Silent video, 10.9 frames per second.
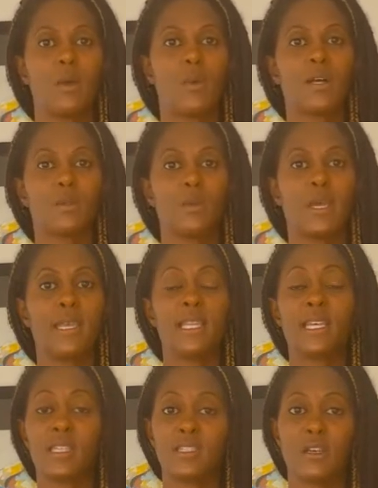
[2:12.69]
Whilst we were
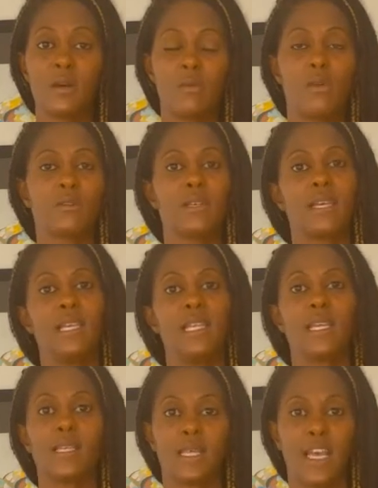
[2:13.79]
healing his gut, we're also healing
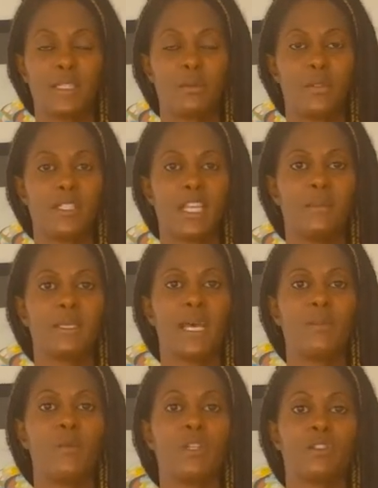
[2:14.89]
his eczema at the same
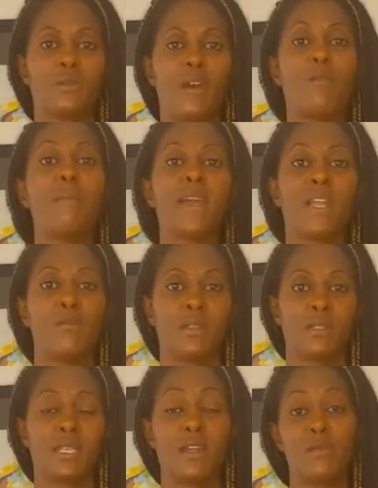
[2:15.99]
time, which is the main
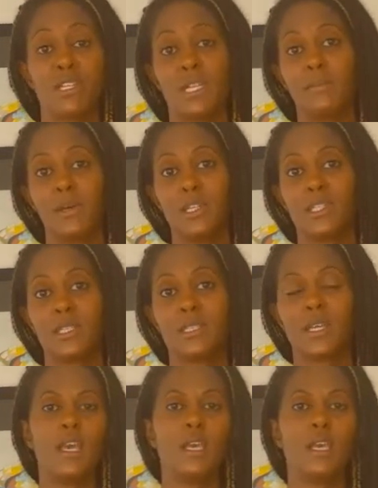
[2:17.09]
reasons I originally purchased.